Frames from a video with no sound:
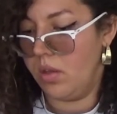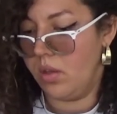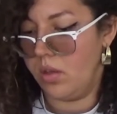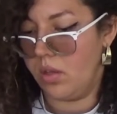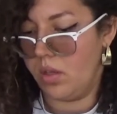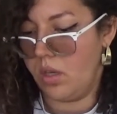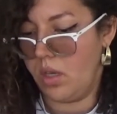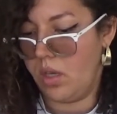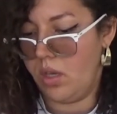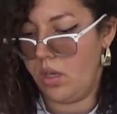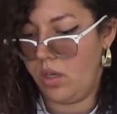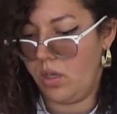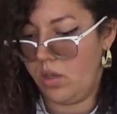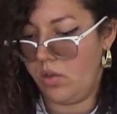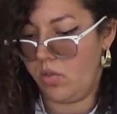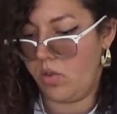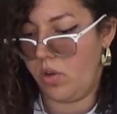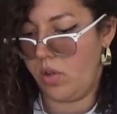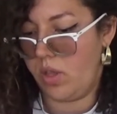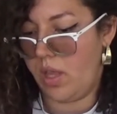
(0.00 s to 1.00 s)
We
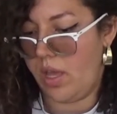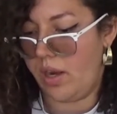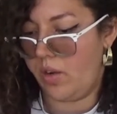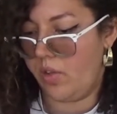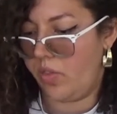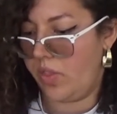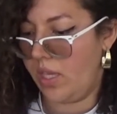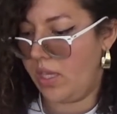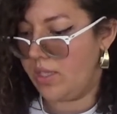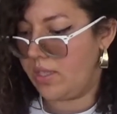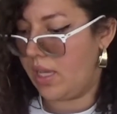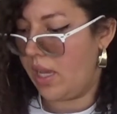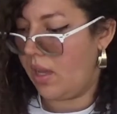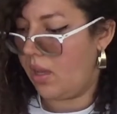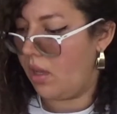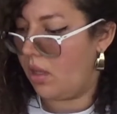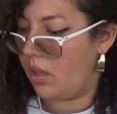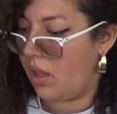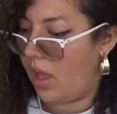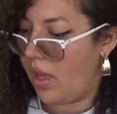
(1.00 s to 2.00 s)
grow a lot of things
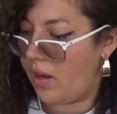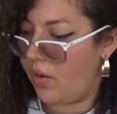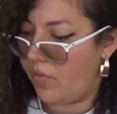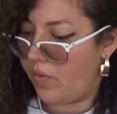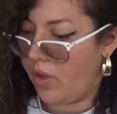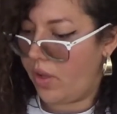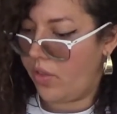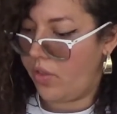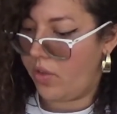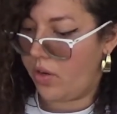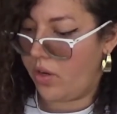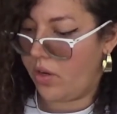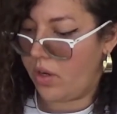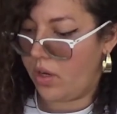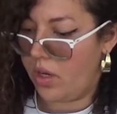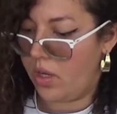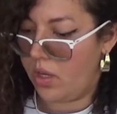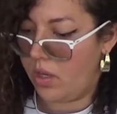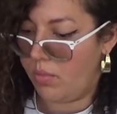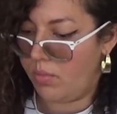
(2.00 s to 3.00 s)
out. A lot of
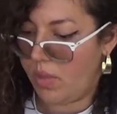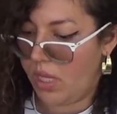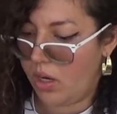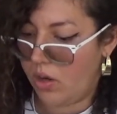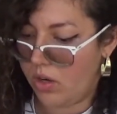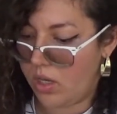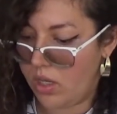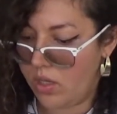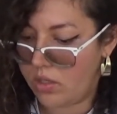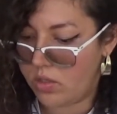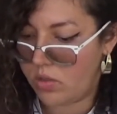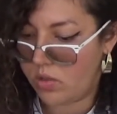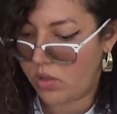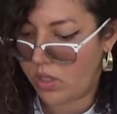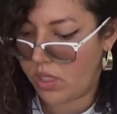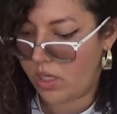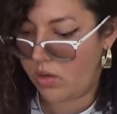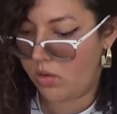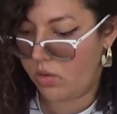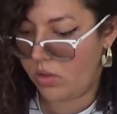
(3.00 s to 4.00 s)
other areas
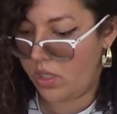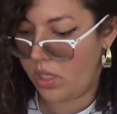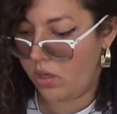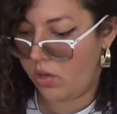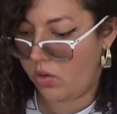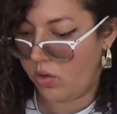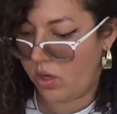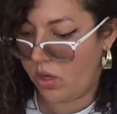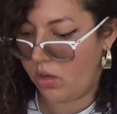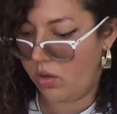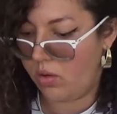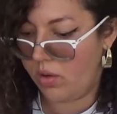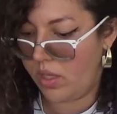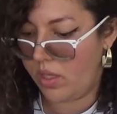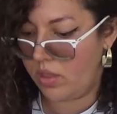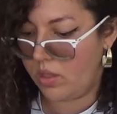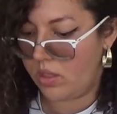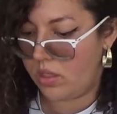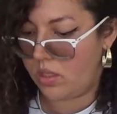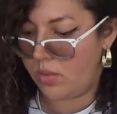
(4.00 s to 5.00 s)
can only grow
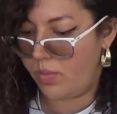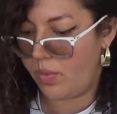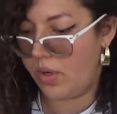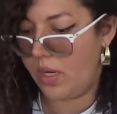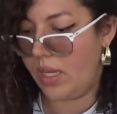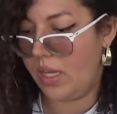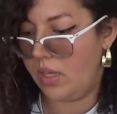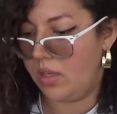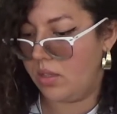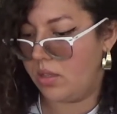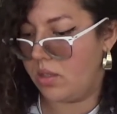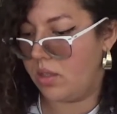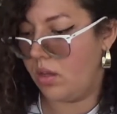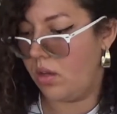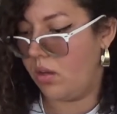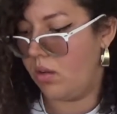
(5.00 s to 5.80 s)
in the spring, so